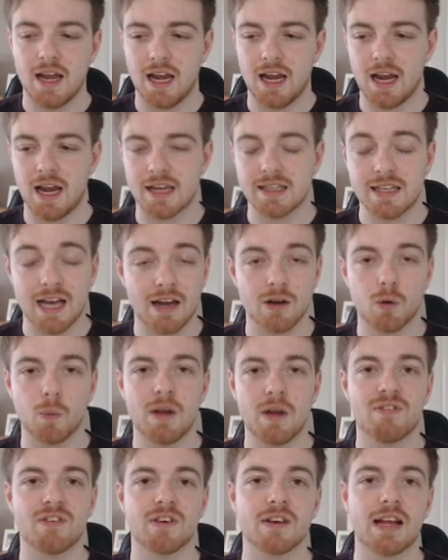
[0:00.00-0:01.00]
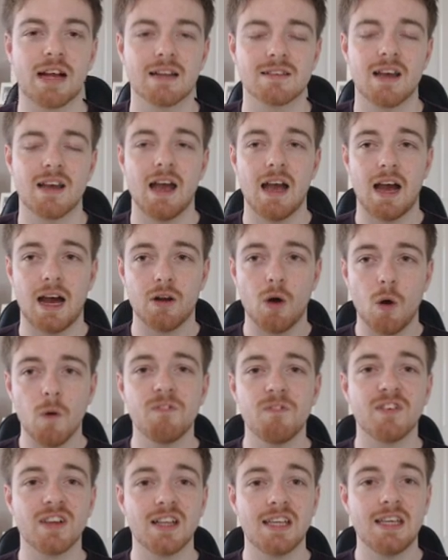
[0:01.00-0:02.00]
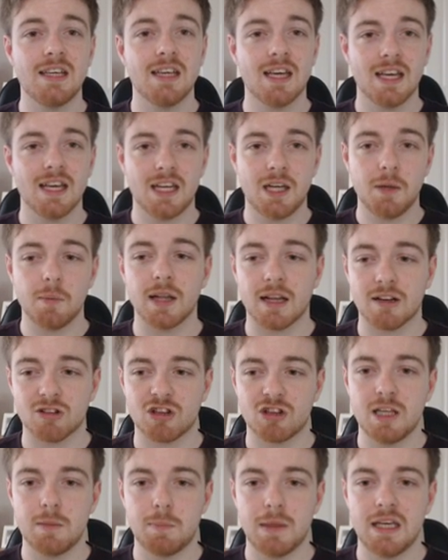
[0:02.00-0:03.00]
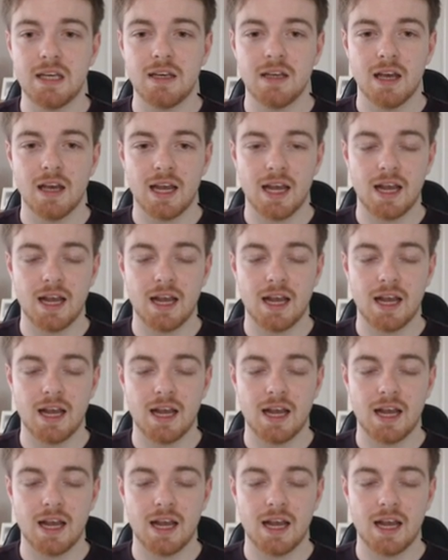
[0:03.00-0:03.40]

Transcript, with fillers: I cannot wait for that. And hopefully, he will actually be,